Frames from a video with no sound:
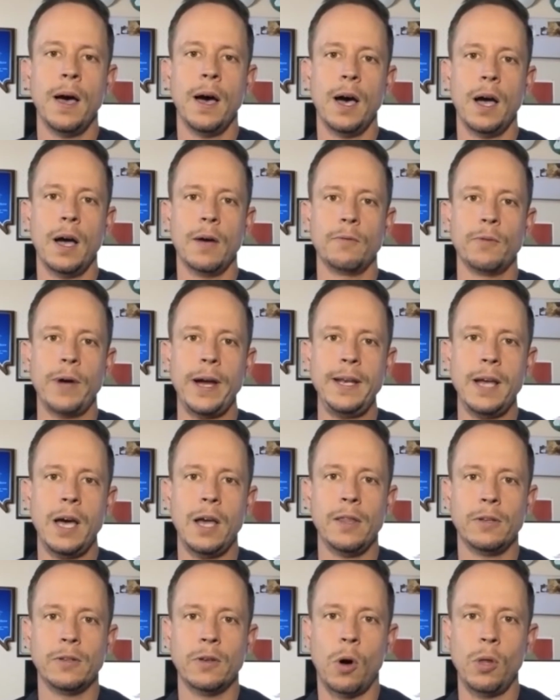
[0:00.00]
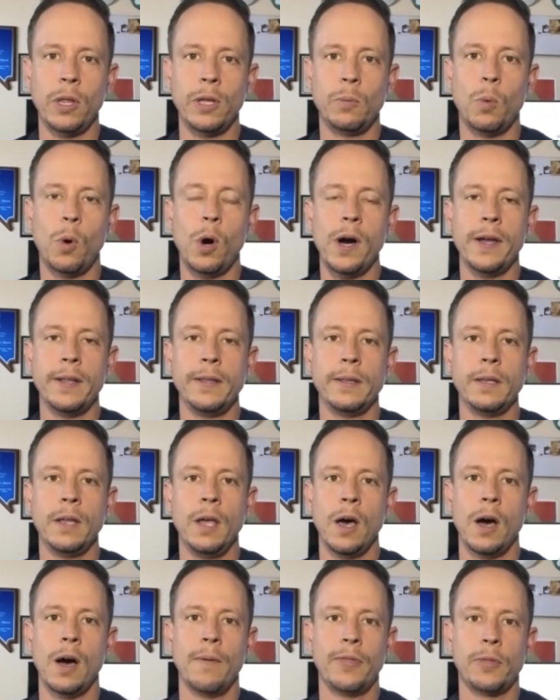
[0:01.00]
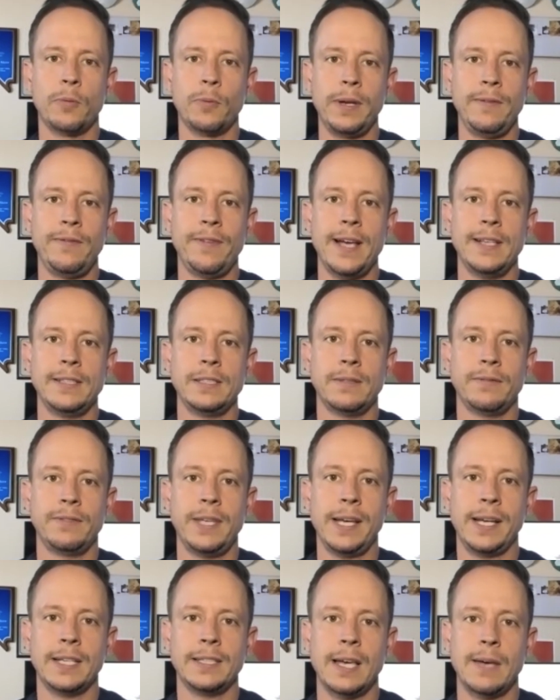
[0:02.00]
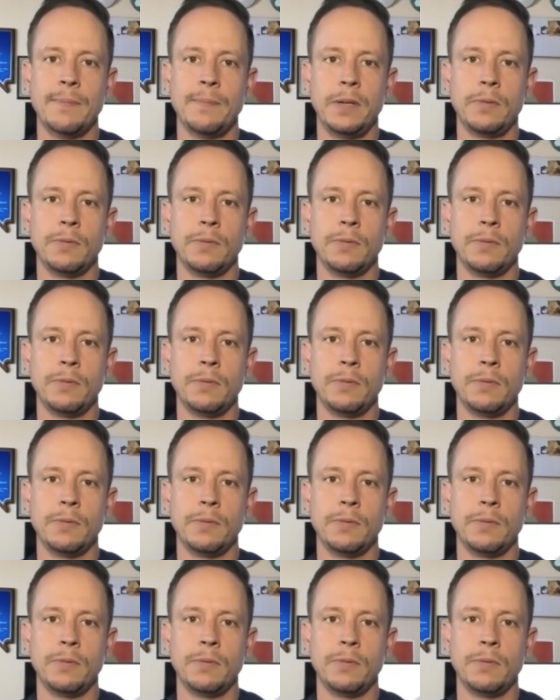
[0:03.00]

Right now, there's only one of three phases of tickets have been